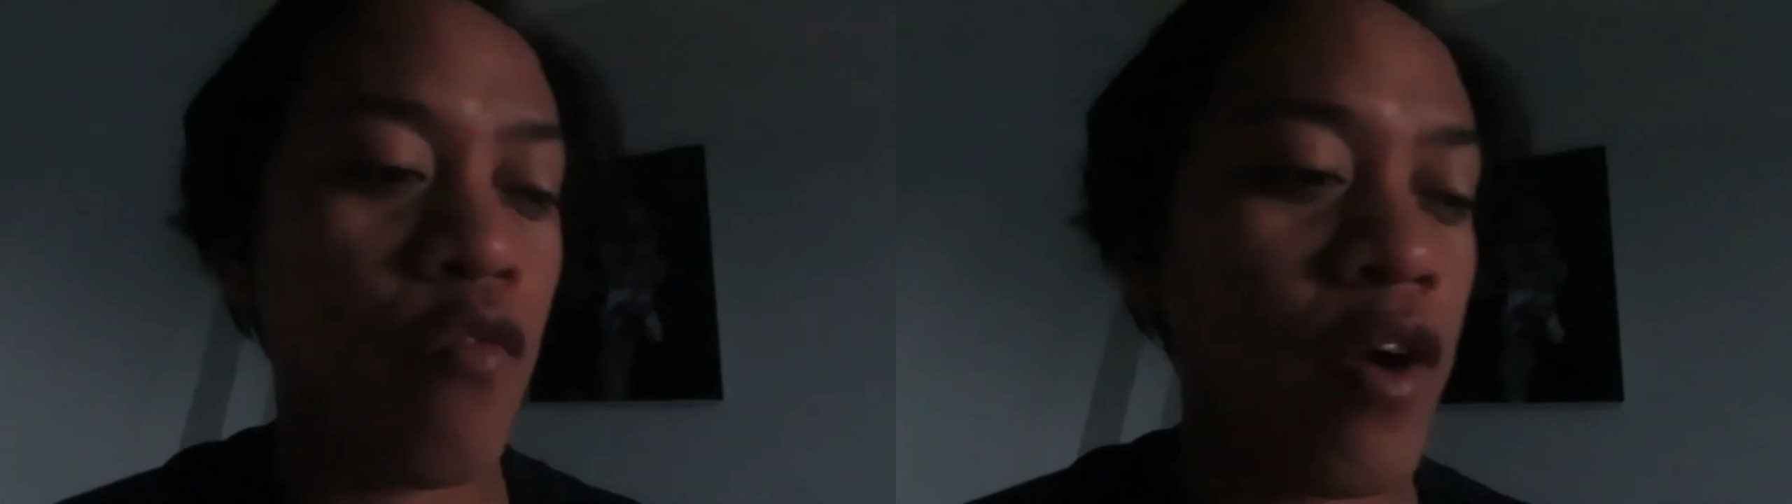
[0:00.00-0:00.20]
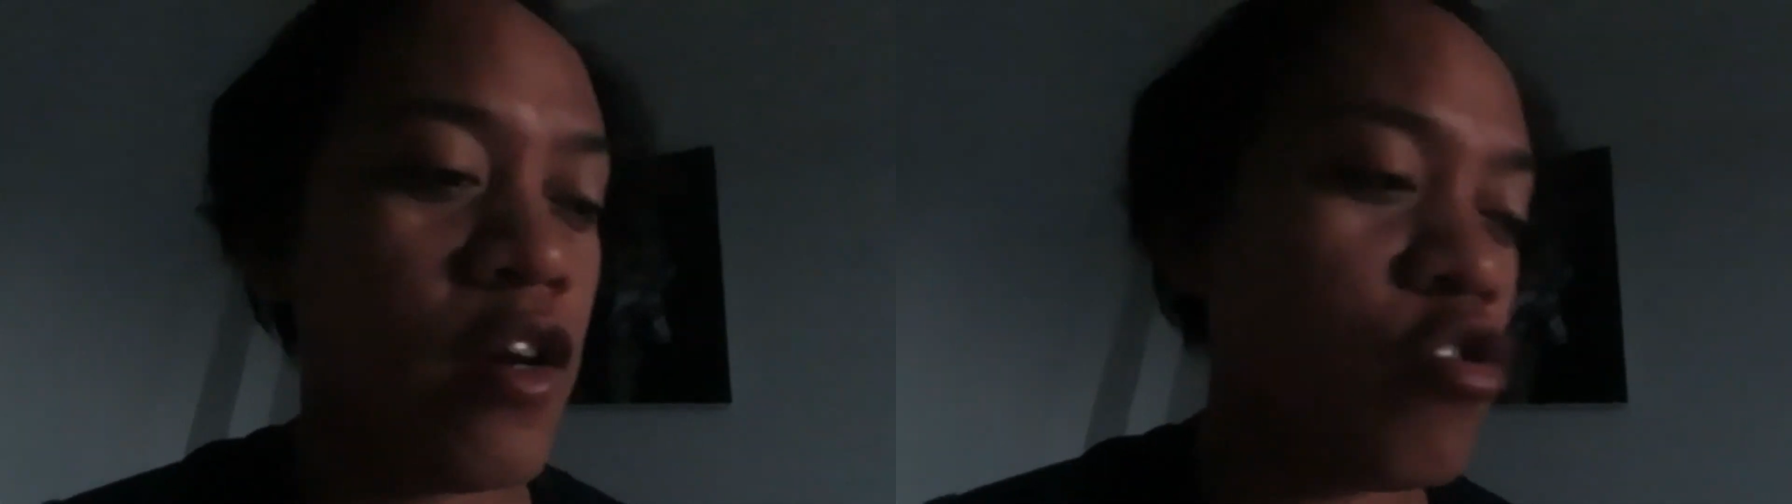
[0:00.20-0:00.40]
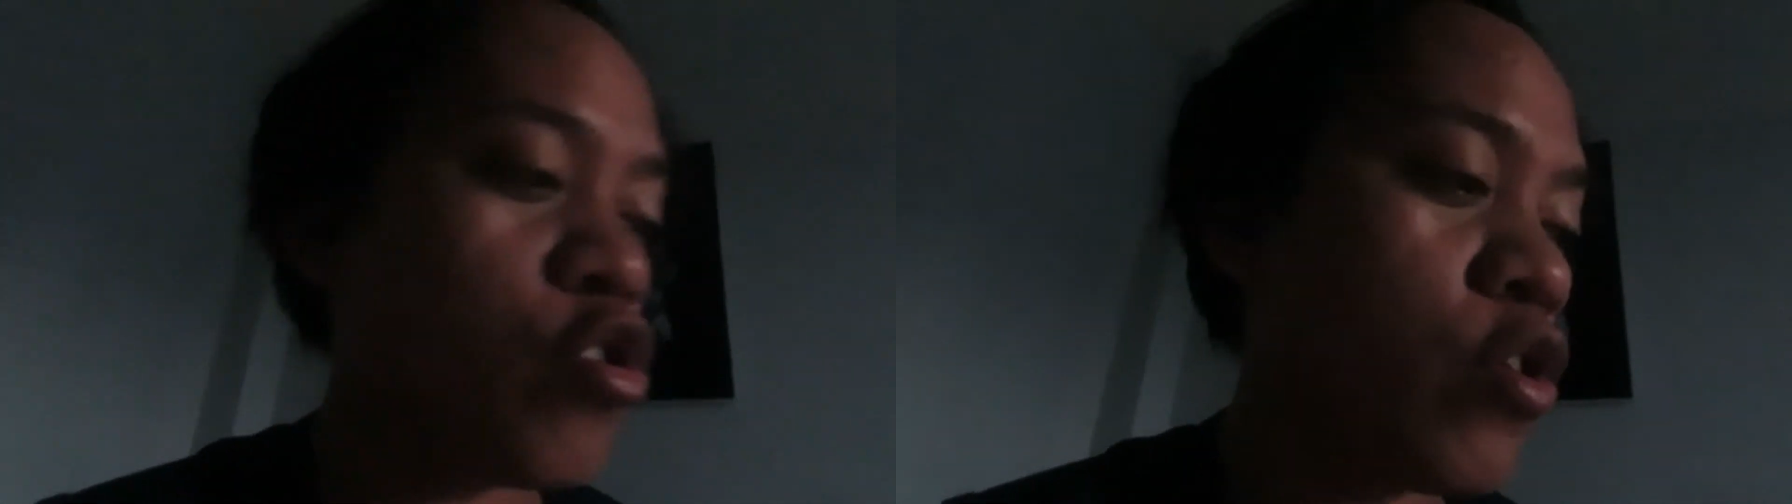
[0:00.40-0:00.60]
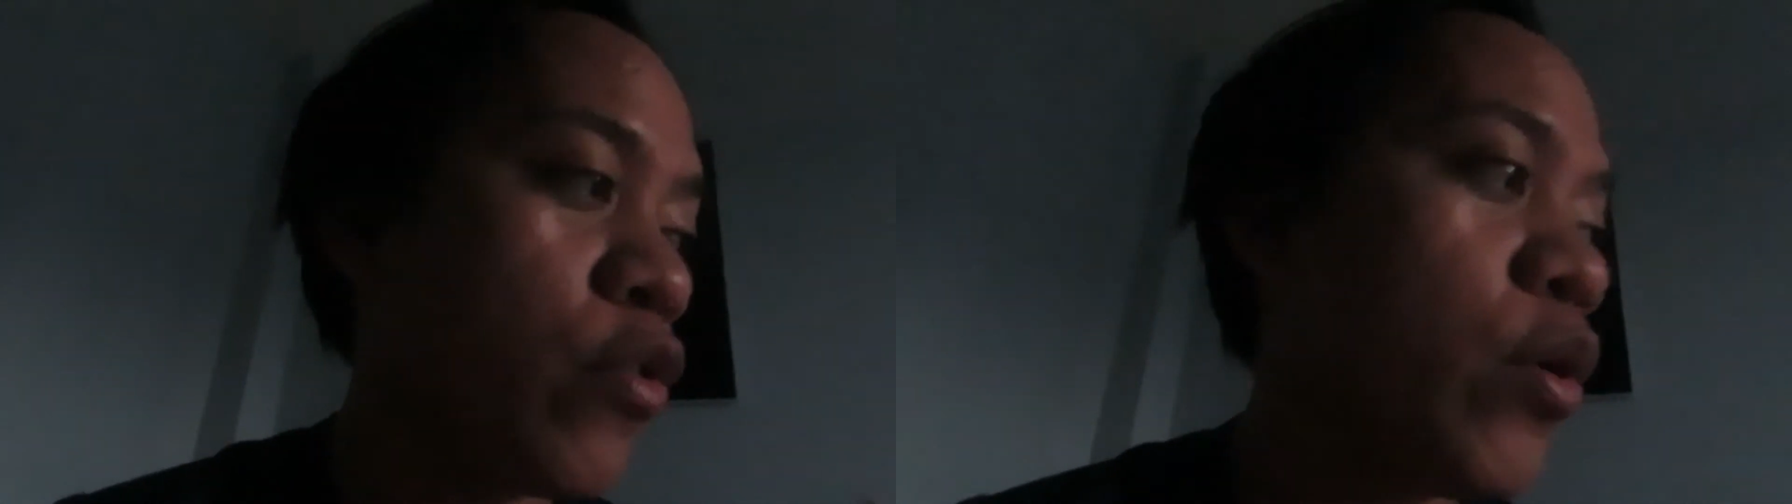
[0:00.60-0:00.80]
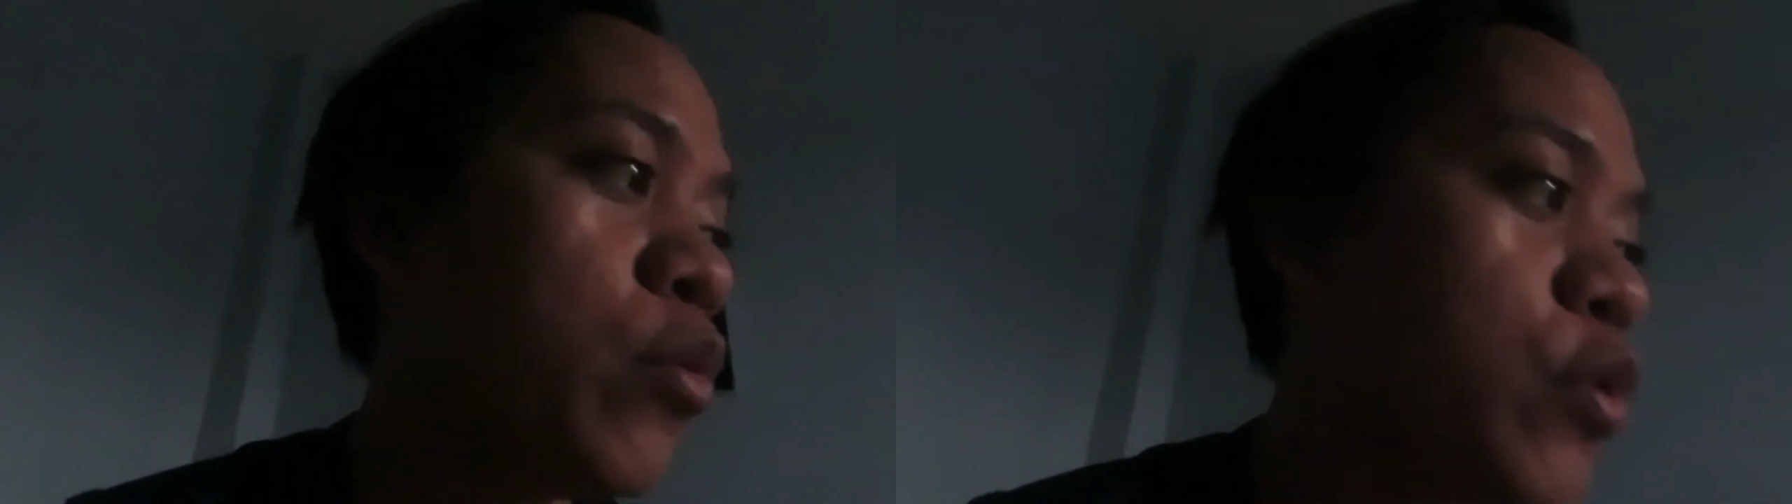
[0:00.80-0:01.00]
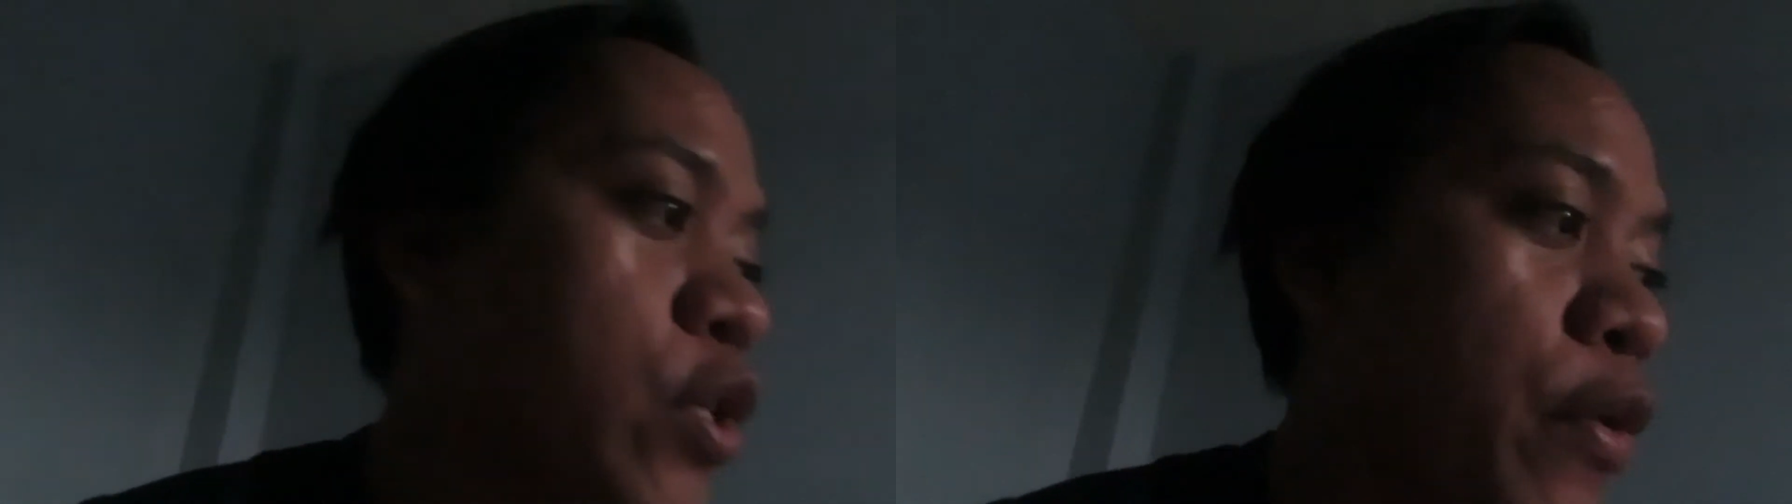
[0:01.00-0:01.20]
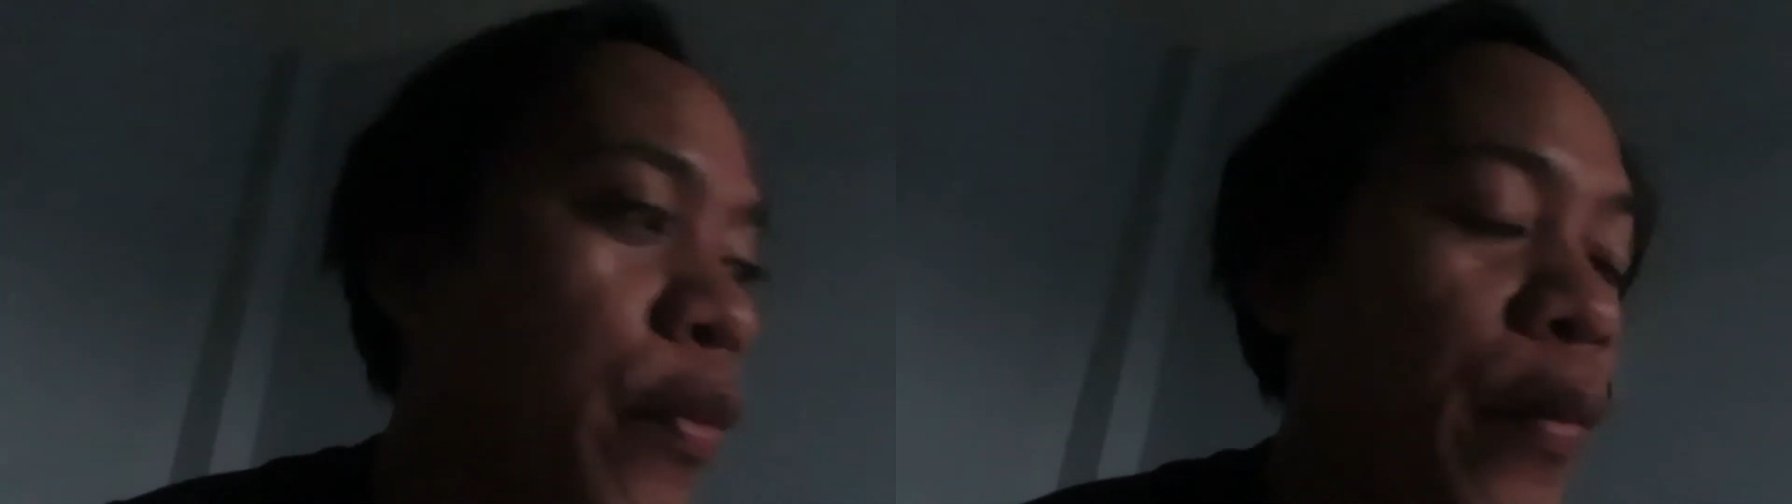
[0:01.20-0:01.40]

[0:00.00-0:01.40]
finish those